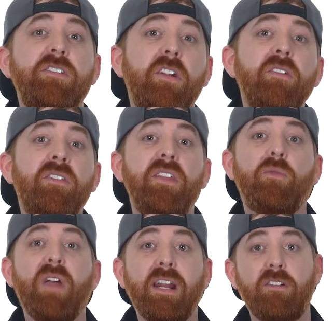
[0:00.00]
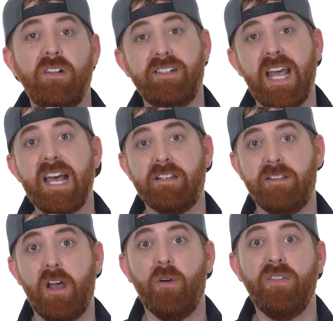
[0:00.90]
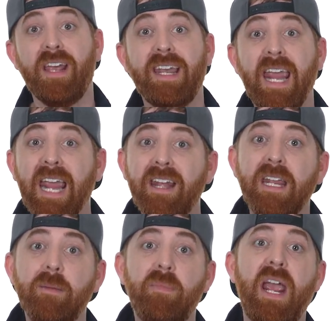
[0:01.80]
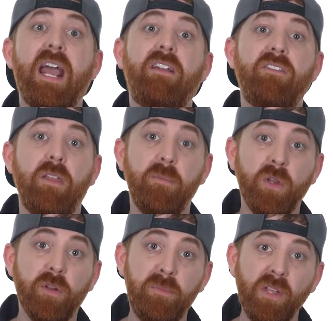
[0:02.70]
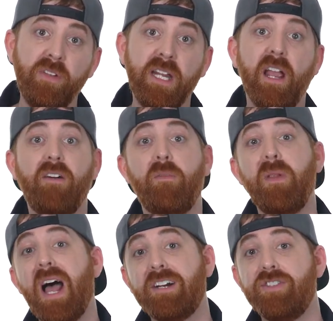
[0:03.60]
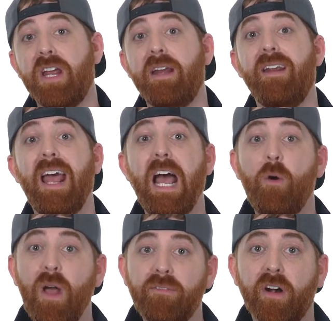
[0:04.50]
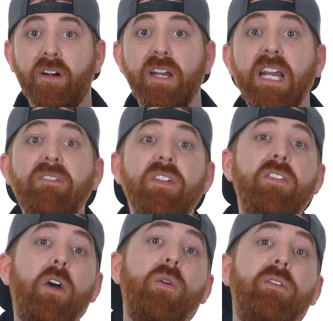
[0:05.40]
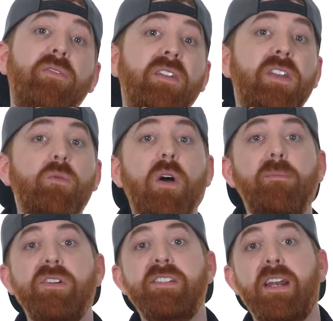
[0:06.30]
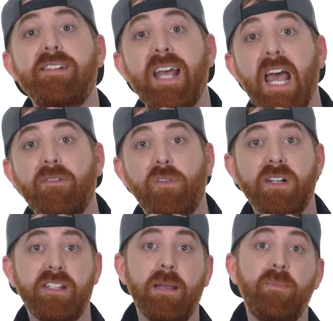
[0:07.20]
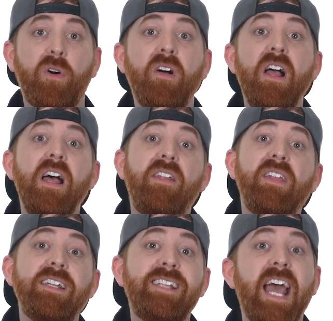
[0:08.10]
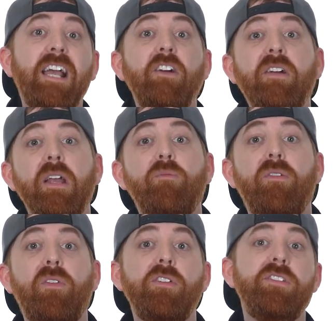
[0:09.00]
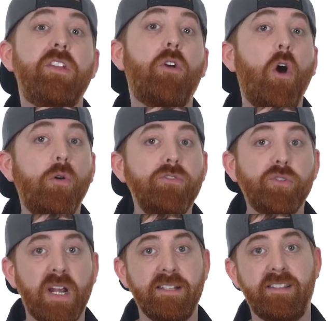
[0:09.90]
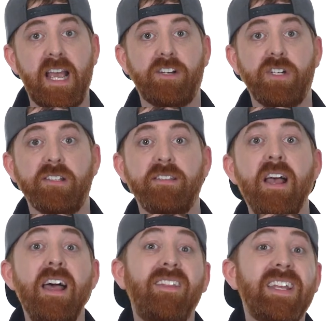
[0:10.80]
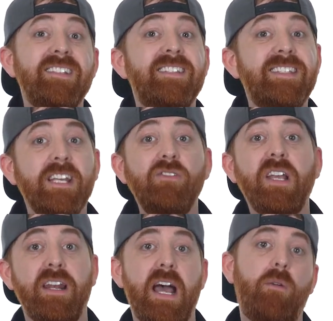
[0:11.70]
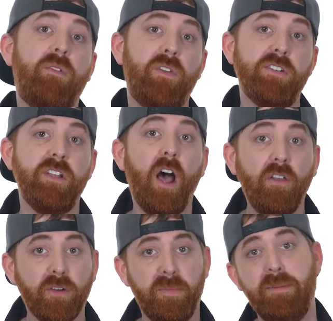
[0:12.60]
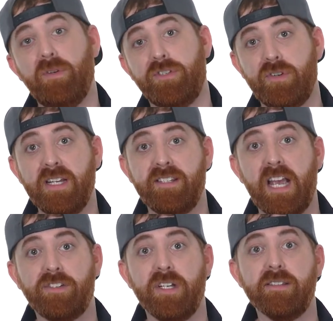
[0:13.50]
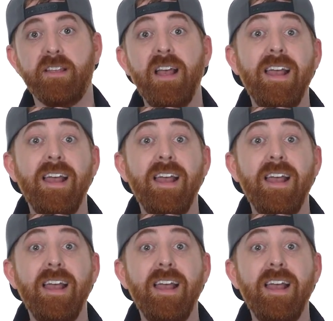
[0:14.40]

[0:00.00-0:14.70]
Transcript: certain theoretical attacks, though, that can impact the immutability of a blockchain. However, even though in a fifty-one percent attack, for example, the attacker can reverse their own transactions, they still cannot reverse other people's transactions,